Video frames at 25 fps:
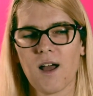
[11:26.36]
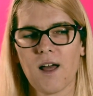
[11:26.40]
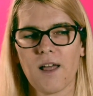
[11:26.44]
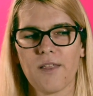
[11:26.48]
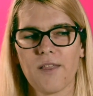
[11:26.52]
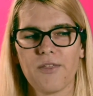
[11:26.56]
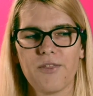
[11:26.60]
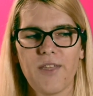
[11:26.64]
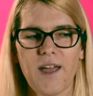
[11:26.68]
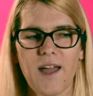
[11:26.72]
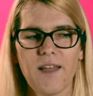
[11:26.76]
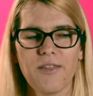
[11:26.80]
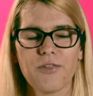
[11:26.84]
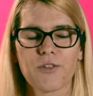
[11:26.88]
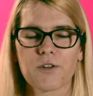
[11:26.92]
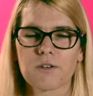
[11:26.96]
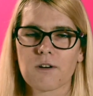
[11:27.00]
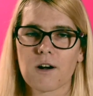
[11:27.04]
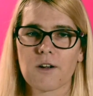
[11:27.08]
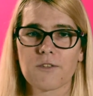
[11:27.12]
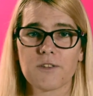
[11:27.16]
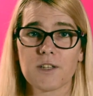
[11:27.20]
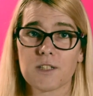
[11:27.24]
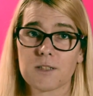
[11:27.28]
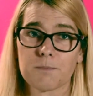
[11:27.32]
Then there
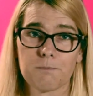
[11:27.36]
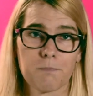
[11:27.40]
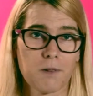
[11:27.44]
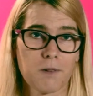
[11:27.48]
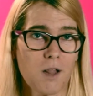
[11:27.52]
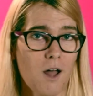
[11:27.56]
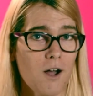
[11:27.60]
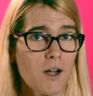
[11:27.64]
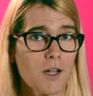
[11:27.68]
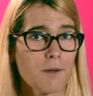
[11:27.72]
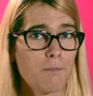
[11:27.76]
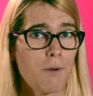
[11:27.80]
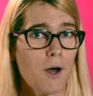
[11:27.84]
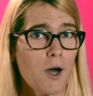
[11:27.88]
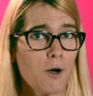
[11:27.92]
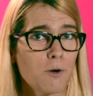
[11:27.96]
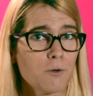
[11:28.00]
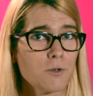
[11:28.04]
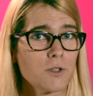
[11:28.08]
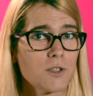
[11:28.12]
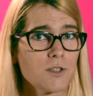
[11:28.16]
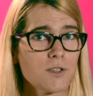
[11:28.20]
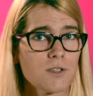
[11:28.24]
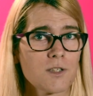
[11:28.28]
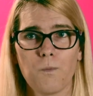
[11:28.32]
are these blog
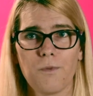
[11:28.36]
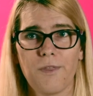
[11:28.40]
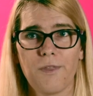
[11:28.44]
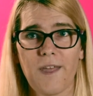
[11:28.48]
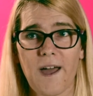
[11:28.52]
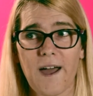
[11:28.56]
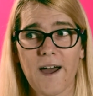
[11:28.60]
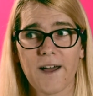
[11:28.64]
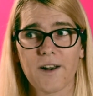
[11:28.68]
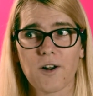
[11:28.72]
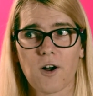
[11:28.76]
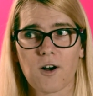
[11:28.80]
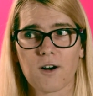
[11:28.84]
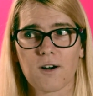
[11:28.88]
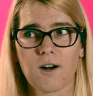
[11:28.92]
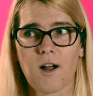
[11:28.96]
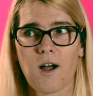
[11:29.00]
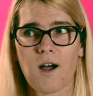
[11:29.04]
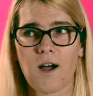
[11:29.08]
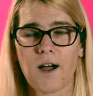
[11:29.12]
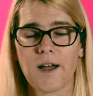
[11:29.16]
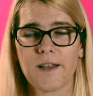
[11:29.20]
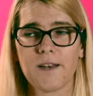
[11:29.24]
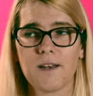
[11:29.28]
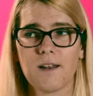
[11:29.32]
posts that are
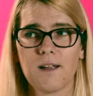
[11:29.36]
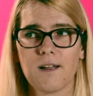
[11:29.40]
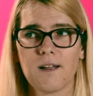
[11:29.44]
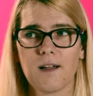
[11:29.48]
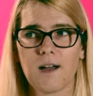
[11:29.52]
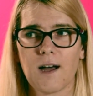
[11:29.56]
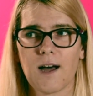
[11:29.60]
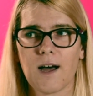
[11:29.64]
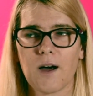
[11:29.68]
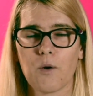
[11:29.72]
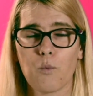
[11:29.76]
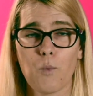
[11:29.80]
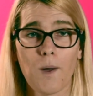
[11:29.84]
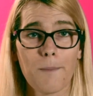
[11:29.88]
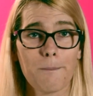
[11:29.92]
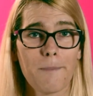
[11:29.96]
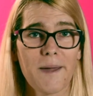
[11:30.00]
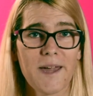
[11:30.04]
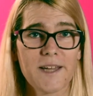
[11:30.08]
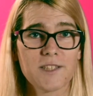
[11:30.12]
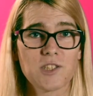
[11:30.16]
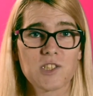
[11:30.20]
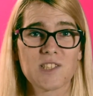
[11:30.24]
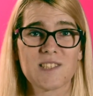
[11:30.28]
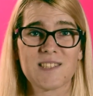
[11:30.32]
on web
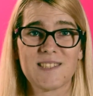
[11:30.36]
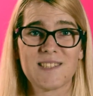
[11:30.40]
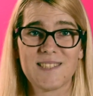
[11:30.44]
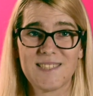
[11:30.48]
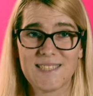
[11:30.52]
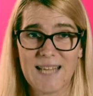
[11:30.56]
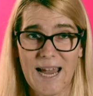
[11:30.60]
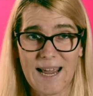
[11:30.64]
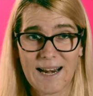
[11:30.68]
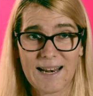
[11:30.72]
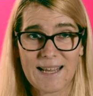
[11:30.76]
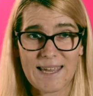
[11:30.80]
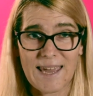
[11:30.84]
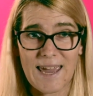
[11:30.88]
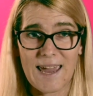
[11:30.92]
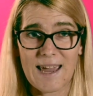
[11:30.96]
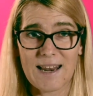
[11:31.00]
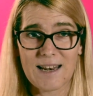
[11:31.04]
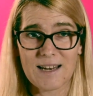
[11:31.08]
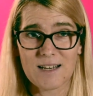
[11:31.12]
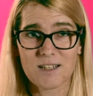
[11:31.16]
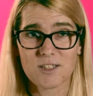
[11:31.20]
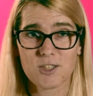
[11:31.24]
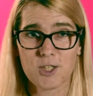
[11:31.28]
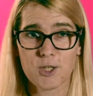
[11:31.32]
pages
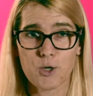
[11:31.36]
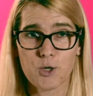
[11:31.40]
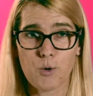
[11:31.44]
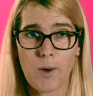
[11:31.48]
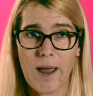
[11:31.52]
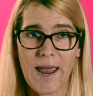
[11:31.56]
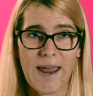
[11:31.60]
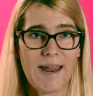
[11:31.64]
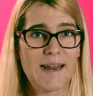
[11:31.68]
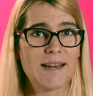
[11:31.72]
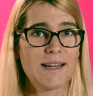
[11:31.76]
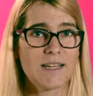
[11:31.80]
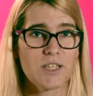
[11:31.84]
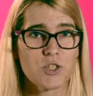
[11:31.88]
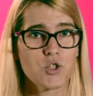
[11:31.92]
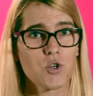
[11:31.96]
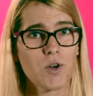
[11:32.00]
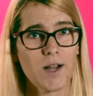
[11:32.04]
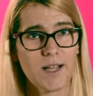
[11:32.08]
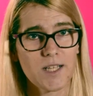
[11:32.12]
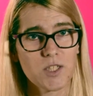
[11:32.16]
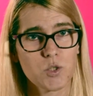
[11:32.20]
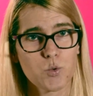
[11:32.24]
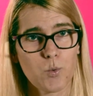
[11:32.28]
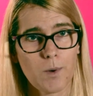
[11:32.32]
dedicated to hating
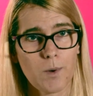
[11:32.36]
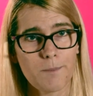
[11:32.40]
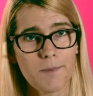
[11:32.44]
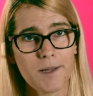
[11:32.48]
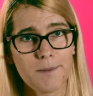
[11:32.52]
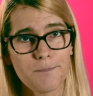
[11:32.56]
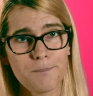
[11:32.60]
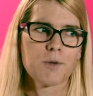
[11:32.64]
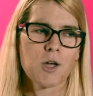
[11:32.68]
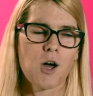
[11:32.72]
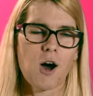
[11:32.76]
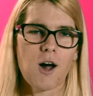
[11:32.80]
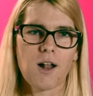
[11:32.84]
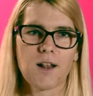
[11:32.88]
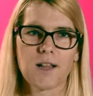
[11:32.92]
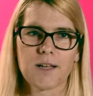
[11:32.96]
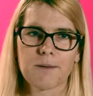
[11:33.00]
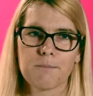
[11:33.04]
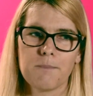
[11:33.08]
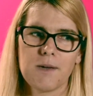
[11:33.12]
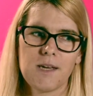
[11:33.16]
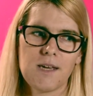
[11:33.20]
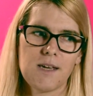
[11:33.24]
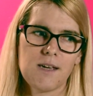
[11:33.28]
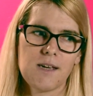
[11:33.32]
trans women,
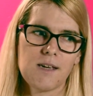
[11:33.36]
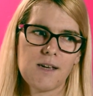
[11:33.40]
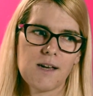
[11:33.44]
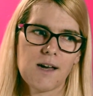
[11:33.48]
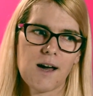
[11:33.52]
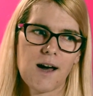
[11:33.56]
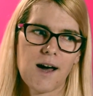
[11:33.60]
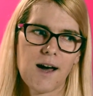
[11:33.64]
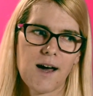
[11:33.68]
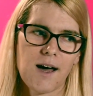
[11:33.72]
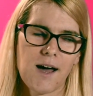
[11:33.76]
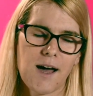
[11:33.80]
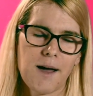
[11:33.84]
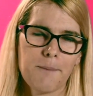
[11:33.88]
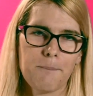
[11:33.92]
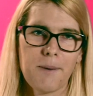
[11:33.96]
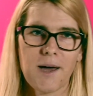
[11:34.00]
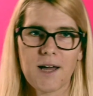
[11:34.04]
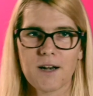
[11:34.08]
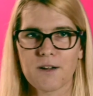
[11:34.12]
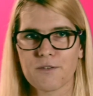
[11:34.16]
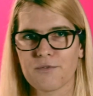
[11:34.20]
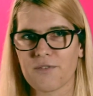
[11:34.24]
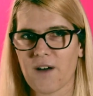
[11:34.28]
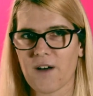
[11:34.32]
calling me a
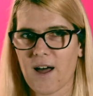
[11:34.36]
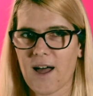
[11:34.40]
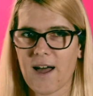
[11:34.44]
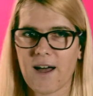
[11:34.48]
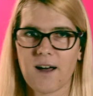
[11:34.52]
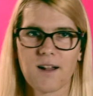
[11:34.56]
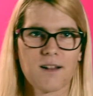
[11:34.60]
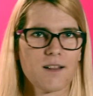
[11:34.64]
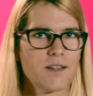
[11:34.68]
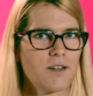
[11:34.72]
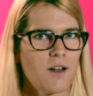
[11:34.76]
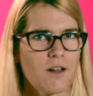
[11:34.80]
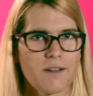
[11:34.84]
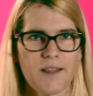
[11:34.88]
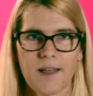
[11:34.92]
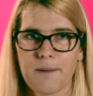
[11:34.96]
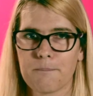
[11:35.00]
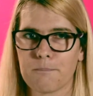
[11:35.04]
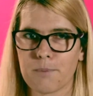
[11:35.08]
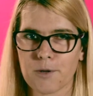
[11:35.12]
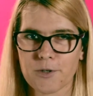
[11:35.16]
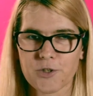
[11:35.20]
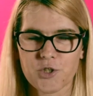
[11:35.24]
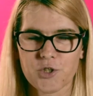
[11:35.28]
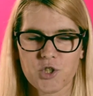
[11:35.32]
pedophile and all
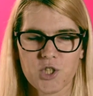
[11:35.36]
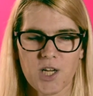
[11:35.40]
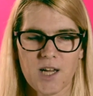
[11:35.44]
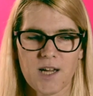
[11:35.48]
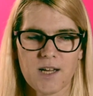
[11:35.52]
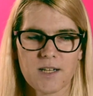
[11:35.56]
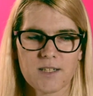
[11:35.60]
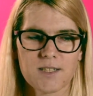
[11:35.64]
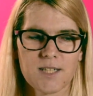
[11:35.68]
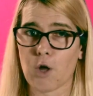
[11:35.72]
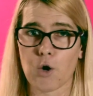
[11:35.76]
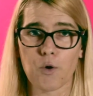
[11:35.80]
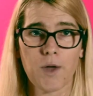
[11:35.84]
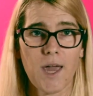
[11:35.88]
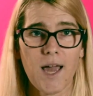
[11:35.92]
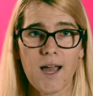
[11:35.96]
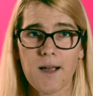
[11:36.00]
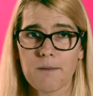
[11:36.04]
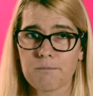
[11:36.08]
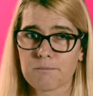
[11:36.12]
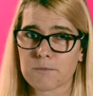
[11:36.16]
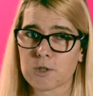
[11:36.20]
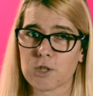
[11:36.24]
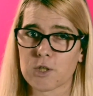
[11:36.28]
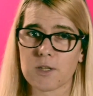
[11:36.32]
that bullshit.
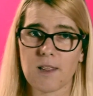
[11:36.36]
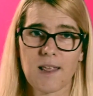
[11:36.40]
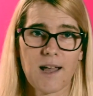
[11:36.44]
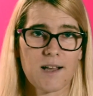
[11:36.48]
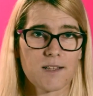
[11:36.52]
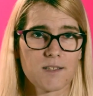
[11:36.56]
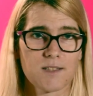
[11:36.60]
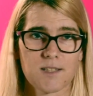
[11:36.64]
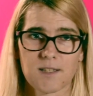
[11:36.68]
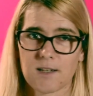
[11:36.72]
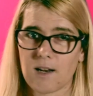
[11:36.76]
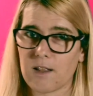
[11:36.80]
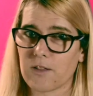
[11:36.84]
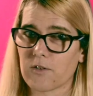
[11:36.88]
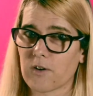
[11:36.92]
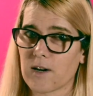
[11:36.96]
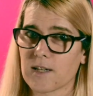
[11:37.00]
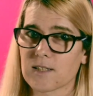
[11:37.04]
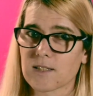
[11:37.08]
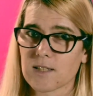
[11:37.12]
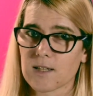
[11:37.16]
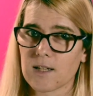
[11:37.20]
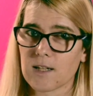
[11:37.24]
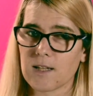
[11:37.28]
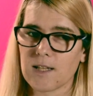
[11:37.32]
Okay, so that's another
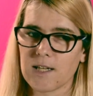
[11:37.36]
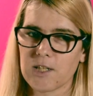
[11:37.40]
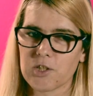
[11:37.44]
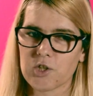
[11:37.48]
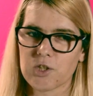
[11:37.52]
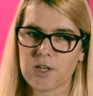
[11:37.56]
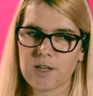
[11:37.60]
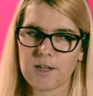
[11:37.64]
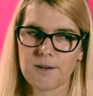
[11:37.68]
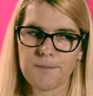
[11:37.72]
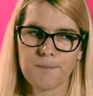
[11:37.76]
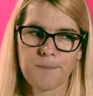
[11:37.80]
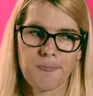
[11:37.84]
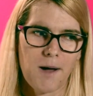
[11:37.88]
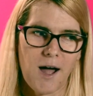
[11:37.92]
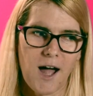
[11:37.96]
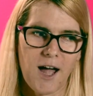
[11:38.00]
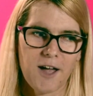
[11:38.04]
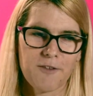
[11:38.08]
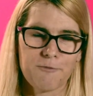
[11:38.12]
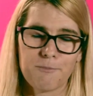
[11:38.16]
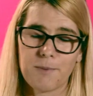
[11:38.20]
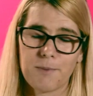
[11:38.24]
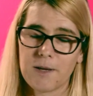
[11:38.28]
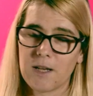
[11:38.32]
escalation.
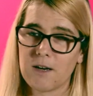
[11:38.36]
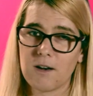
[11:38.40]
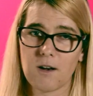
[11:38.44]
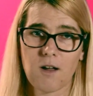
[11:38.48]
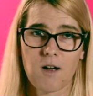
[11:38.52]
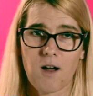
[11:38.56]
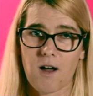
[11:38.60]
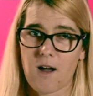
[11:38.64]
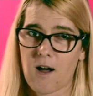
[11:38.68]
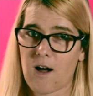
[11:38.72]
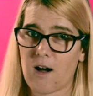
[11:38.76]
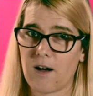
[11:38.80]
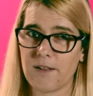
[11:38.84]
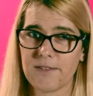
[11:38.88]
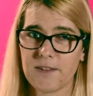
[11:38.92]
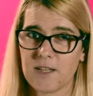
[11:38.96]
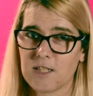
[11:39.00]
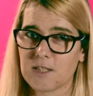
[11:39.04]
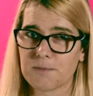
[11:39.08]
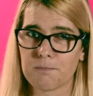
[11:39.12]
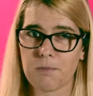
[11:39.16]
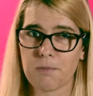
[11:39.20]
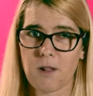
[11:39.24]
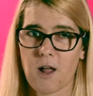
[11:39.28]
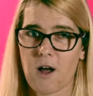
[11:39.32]
I've been on
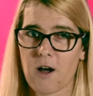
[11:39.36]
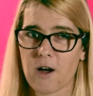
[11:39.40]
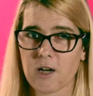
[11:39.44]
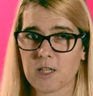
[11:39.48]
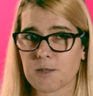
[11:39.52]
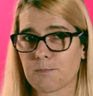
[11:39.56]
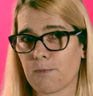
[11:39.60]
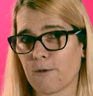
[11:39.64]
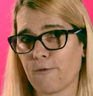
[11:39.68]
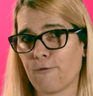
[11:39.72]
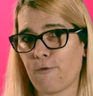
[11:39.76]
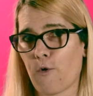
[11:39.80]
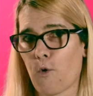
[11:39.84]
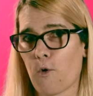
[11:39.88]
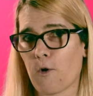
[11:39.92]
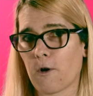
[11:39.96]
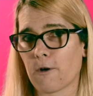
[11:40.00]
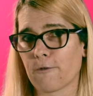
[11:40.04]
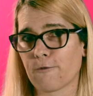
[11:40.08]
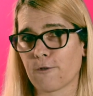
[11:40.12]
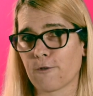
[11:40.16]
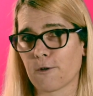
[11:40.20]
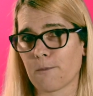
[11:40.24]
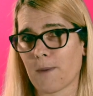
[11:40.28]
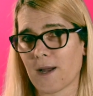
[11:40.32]
these blogs
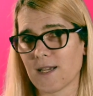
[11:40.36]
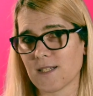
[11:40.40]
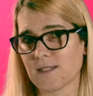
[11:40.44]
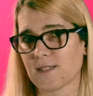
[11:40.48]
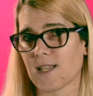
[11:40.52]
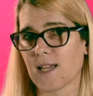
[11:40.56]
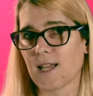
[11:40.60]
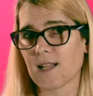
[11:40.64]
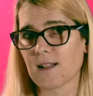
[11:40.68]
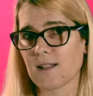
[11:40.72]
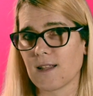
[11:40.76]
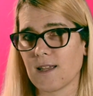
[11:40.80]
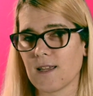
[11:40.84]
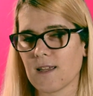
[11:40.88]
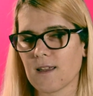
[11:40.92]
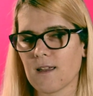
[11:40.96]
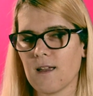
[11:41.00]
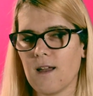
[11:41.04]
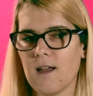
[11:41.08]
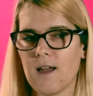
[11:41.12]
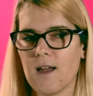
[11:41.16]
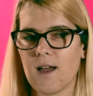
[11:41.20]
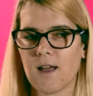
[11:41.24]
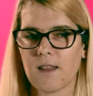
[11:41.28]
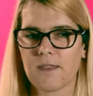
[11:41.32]
before for my
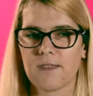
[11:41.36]
cycling.